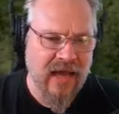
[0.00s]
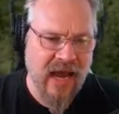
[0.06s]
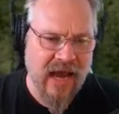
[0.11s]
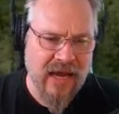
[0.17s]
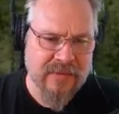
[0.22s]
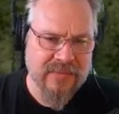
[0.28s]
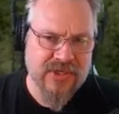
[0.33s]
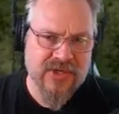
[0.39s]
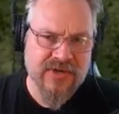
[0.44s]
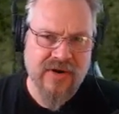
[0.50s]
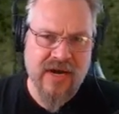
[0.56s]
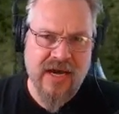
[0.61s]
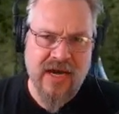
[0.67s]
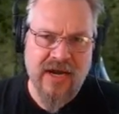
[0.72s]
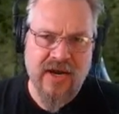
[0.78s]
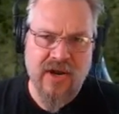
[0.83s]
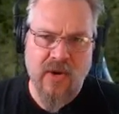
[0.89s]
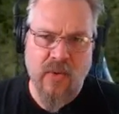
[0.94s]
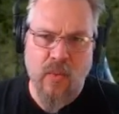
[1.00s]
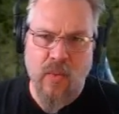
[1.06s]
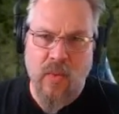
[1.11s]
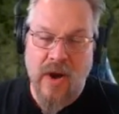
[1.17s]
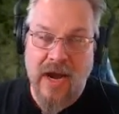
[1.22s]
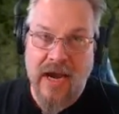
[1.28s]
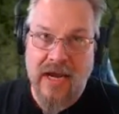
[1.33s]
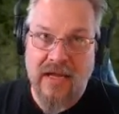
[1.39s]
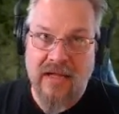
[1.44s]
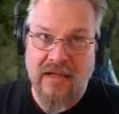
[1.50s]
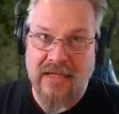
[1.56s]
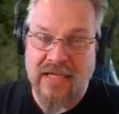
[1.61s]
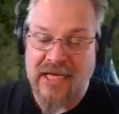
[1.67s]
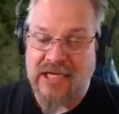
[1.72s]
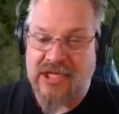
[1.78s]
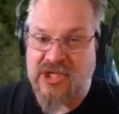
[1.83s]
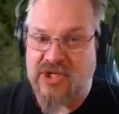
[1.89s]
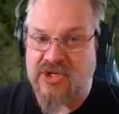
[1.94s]
Amstrad, while
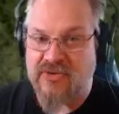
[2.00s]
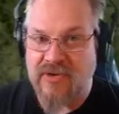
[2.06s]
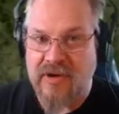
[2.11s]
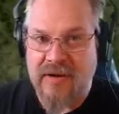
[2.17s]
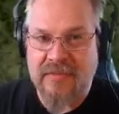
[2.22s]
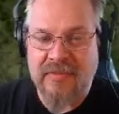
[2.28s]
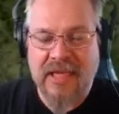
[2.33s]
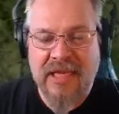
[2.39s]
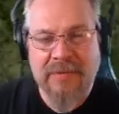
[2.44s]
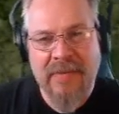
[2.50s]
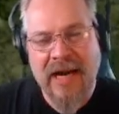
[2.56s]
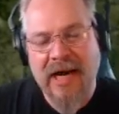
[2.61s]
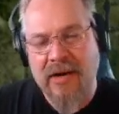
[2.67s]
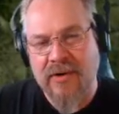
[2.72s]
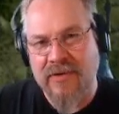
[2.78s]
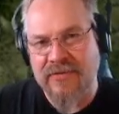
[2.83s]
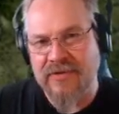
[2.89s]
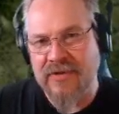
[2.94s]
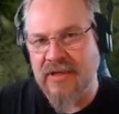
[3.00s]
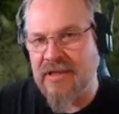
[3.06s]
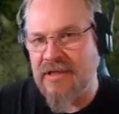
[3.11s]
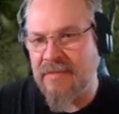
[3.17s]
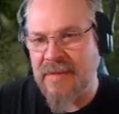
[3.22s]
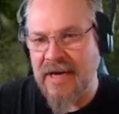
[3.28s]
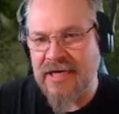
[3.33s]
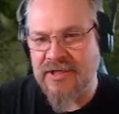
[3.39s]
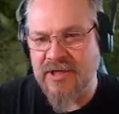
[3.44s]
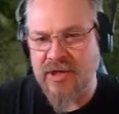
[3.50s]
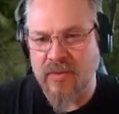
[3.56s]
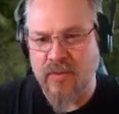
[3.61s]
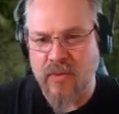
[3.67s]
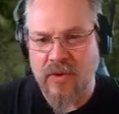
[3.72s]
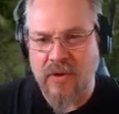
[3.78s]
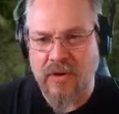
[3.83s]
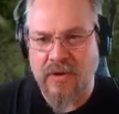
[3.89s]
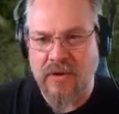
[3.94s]
extremely powerful in the magical
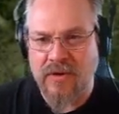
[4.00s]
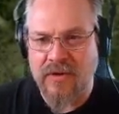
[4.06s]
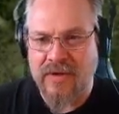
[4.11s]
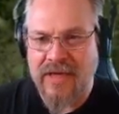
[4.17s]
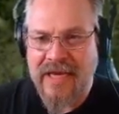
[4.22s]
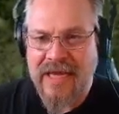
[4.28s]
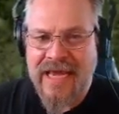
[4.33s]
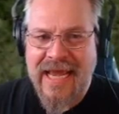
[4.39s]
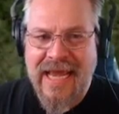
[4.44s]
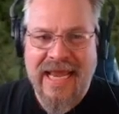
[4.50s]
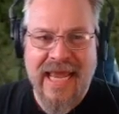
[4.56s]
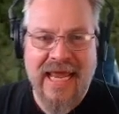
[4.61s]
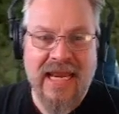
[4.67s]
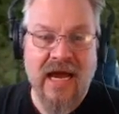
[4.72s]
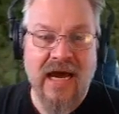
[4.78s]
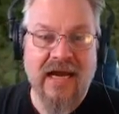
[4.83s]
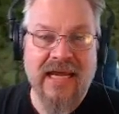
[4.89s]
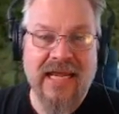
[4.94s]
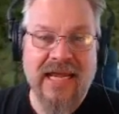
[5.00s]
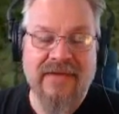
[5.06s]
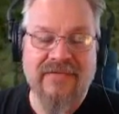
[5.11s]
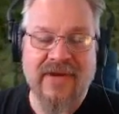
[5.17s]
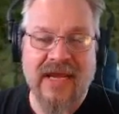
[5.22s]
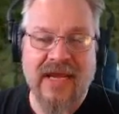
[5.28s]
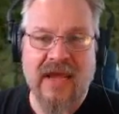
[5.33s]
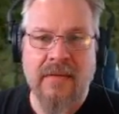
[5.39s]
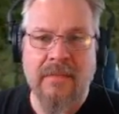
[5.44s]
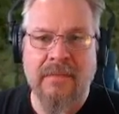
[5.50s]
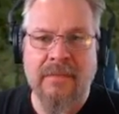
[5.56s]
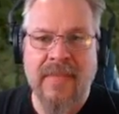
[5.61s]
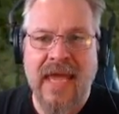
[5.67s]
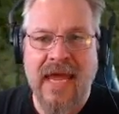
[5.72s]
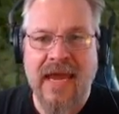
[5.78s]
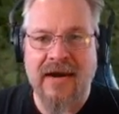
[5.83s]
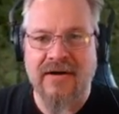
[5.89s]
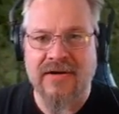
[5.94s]
world, cannot even
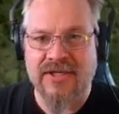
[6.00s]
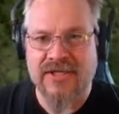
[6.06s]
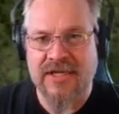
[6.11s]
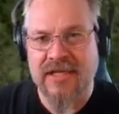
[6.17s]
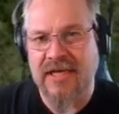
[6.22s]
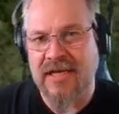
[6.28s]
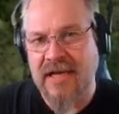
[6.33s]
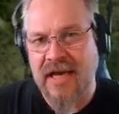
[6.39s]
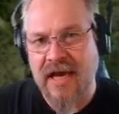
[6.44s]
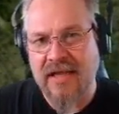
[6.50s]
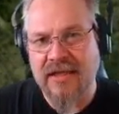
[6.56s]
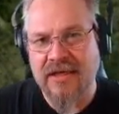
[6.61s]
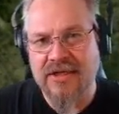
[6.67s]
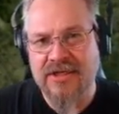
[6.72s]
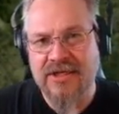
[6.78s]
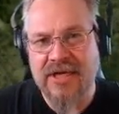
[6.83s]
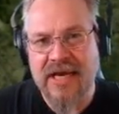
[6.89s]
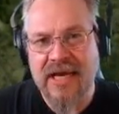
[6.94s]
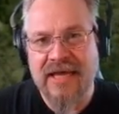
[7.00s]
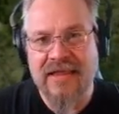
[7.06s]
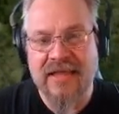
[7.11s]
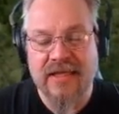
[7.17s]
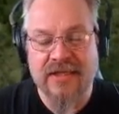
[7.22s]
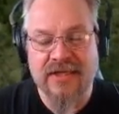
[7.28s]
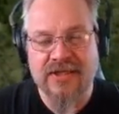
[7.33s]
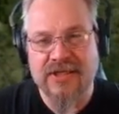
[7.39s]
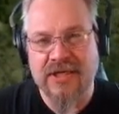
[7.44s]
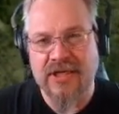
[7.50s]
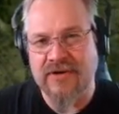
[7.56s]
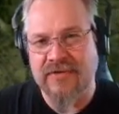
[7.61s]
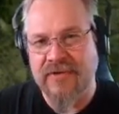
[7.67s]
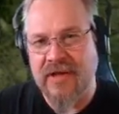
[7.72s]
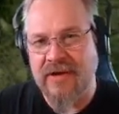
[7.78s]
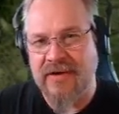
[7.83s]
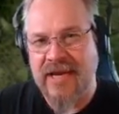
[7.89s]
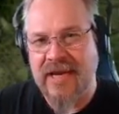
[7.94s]
compare to the knowledge that the
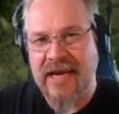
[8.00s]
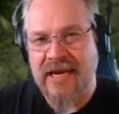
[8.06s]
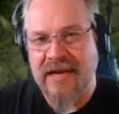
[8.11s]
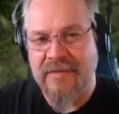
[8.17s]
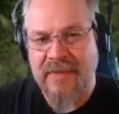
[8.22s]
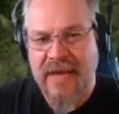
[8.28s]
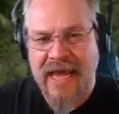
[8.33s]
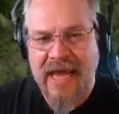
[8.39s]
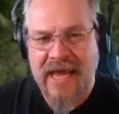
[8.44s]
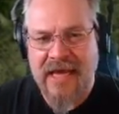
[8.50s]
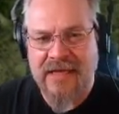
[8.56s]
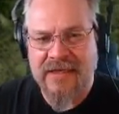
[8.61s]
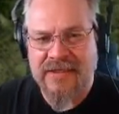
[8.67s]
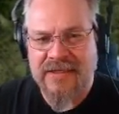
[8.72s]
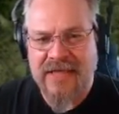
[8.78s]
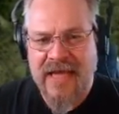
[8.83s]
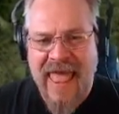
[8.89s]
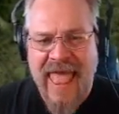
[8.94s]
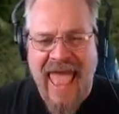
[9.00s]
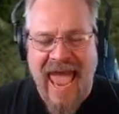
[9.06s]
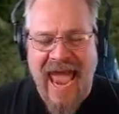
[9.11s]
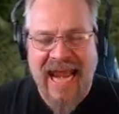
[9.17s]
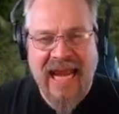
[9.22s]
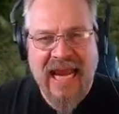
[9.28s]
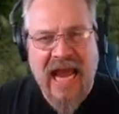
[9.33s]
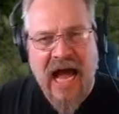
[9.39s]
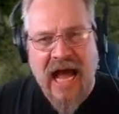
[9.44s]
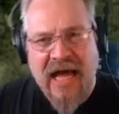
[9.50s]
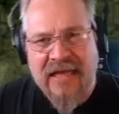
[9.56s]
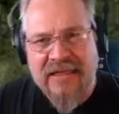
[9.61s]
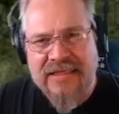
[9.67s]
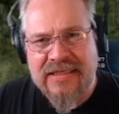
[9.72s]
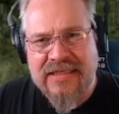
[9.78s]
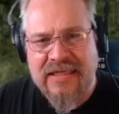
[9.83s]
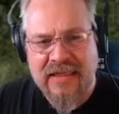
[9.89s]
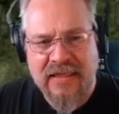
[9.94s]
Slindari kingdom has, and
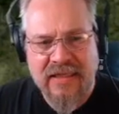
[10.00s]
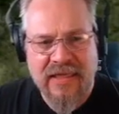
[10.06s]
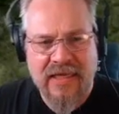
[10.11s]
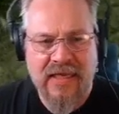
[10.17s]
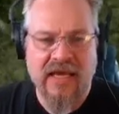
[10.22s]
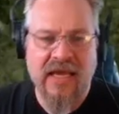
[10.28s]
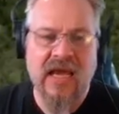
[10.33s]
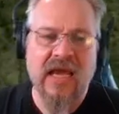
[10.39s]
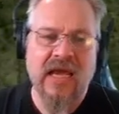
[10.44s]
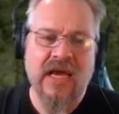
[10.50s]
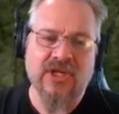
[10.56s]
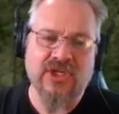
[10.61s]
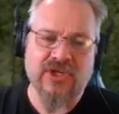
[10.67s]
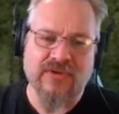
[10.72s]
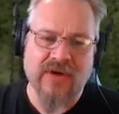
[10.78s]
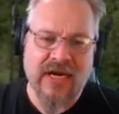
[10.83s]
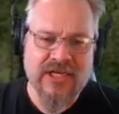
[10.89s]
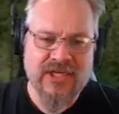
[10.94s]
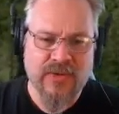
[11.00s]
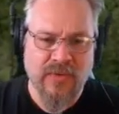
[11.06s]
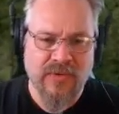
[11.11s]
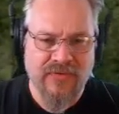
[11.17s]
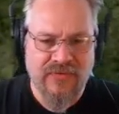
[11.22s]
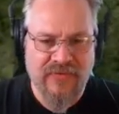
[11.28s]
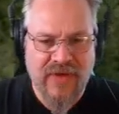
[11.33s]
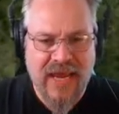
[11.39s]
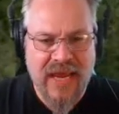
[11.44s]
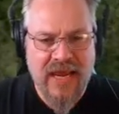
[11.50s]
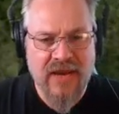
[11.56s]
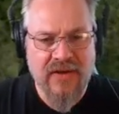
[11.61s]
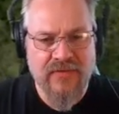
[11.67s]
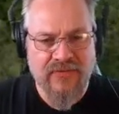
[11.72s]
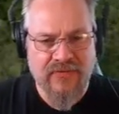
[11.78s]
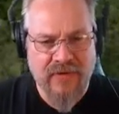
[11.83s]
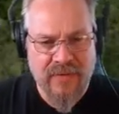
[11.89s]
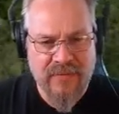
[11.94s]
constantly try to invade
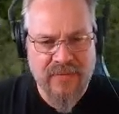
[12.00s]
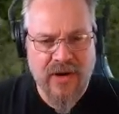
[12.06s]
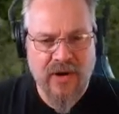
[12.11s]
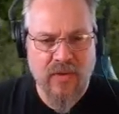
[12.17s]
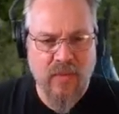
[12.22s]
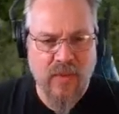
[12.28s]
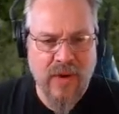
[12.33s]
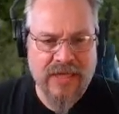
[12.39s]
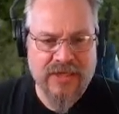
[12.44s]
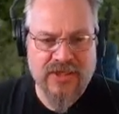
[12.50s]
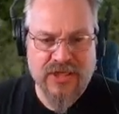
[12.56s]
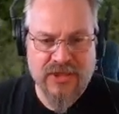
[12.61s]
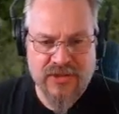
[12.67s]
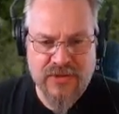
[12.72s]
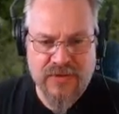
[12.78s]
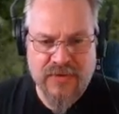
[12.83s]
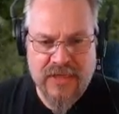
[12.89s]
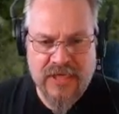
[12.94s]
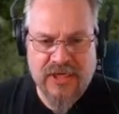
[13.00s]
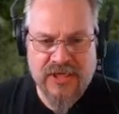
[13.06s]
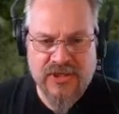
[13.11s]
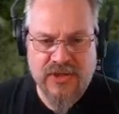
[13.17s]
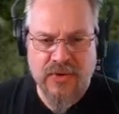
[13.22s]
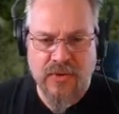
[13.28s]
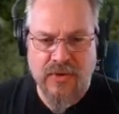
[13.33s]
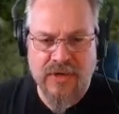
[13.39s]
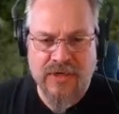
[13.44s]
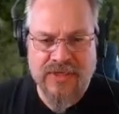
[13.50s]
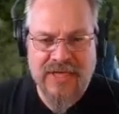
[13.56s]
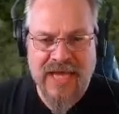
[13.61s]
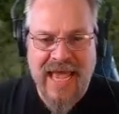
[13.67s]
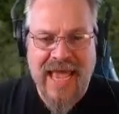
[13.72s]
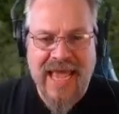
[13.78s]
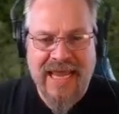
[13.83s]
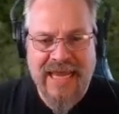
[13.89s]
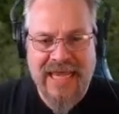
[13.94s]
from their west to these shores.
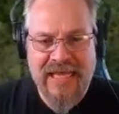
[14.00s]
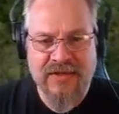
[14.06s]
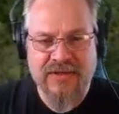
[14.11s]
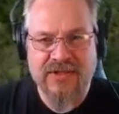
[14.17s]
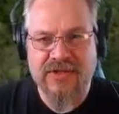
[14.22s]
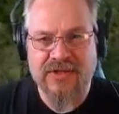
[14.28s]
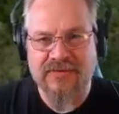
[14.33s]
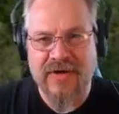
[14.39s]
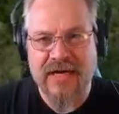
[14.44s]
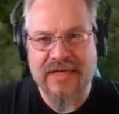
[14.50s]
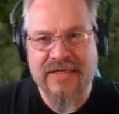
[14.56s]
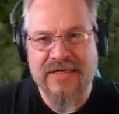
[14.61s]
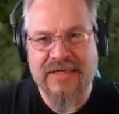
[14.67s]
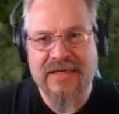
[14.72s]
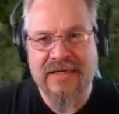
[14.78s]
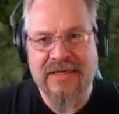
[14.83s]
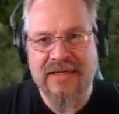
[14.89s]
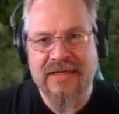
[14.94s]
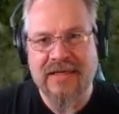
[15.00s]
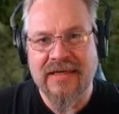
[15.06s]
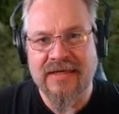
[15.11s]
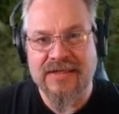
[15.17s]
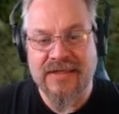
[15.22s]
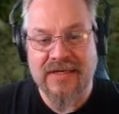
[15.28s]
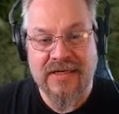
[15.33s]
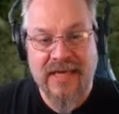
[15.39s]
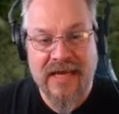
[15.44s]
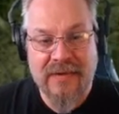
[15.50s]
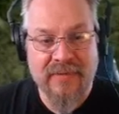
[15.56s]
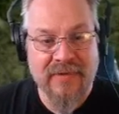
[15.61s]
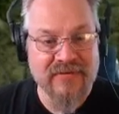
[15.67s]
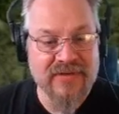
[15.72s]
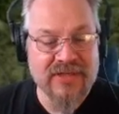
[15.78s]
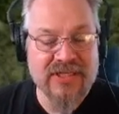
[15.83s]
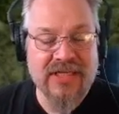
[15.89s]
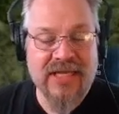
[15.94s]
Kilzrit is the name
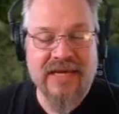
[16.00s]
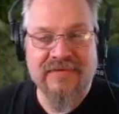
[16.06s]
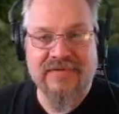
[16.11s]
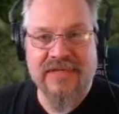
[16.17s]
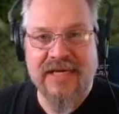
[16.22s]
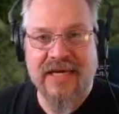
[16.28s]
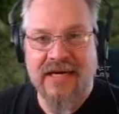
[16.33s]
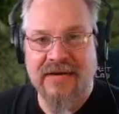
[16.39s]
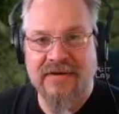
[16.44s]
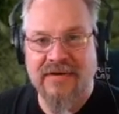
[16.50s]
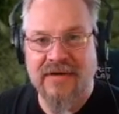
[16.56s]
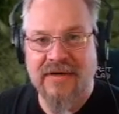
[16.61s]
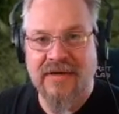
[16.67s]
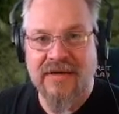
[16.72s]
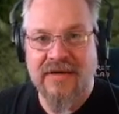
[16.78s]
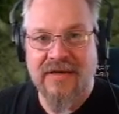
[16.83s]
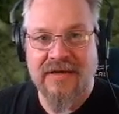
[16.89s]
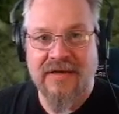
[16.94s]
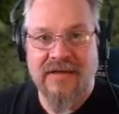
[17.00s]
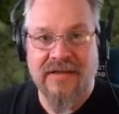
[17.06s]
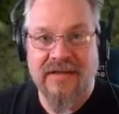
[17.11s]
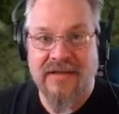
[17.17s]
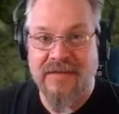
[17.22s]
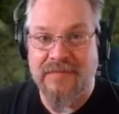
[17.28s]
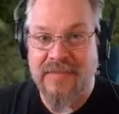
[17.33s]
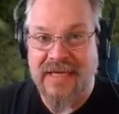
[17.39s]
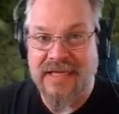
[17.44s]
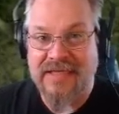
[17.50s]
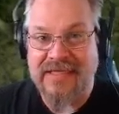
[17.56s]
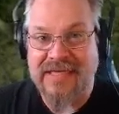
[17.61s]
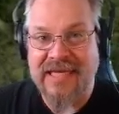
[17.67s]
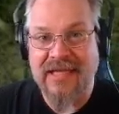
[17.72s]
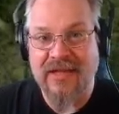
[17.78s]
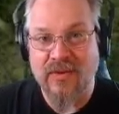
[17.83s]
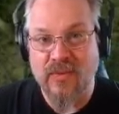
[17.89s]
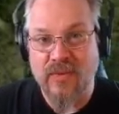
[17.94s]
of a slave town that means
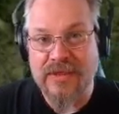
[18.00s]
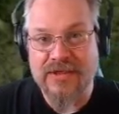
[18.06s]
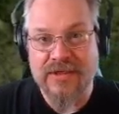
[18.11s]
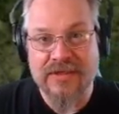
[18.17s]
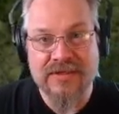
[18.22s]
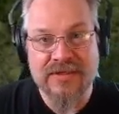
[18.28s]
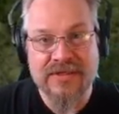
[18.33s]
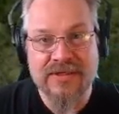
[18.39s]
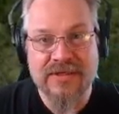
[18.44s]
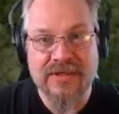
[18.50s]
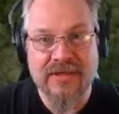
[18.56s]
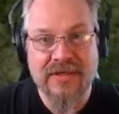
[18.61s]
kill wizards.